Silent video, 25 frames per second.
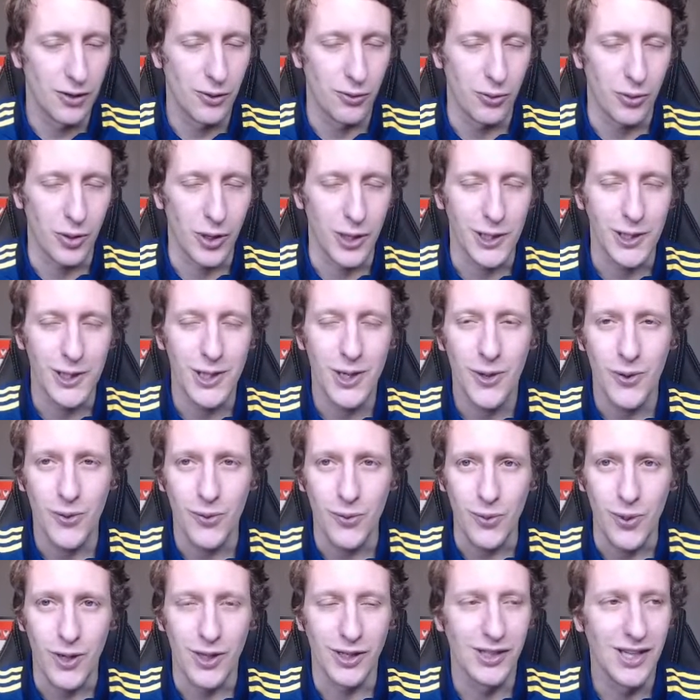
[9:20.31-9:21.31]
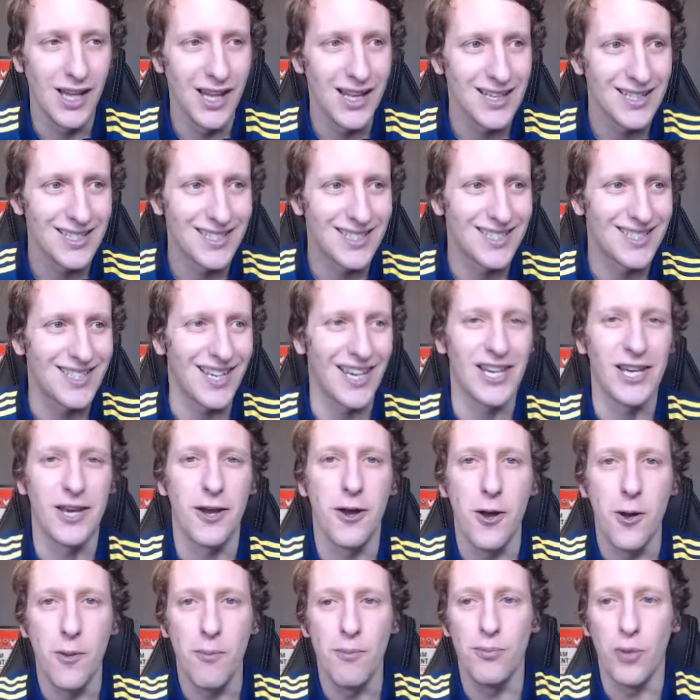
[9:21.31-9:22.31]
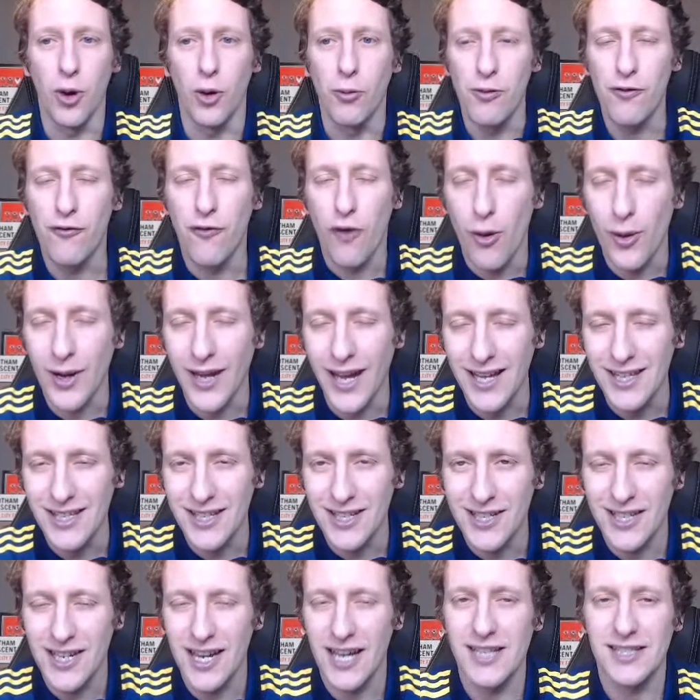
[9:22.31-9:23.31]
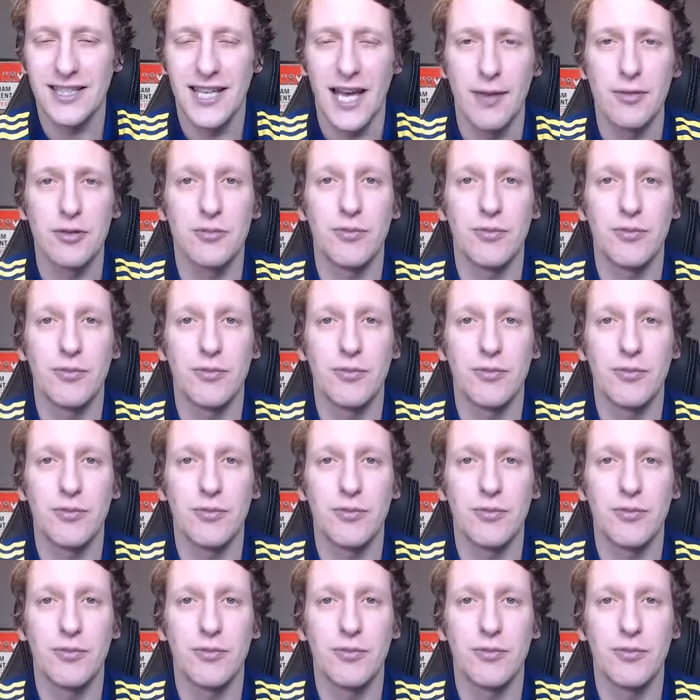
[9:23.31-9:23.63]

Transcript: We will see. But before we get into today's games,